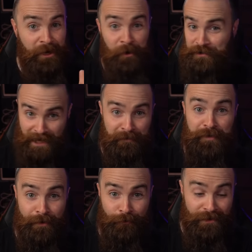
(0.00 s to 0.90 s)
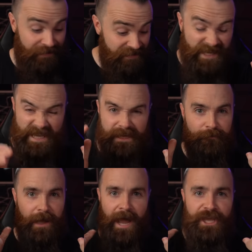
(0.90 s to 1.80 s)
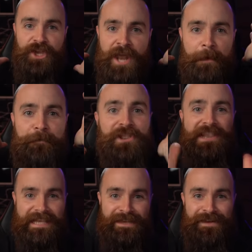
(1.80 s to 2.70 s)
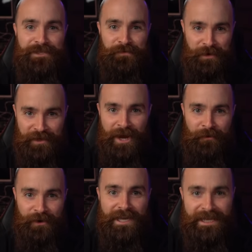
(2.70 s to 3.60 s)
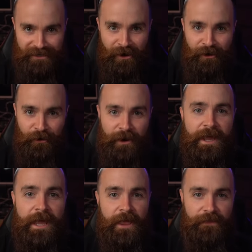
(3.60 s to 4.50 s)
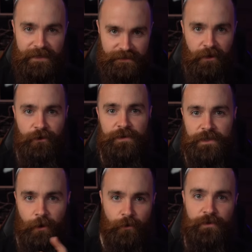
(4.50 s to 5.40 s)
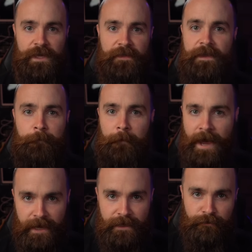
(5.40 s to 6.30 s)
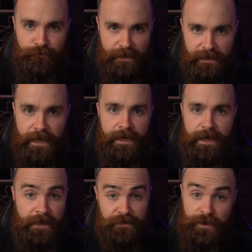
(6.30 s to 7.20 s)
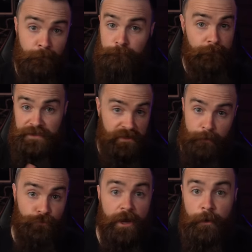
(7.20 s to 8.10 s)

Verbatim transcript: all-time favorite. This thing, I could not believe it's a real network and Docker. This sucker is called the MACVLAN, and it's gonna, it's gonna break your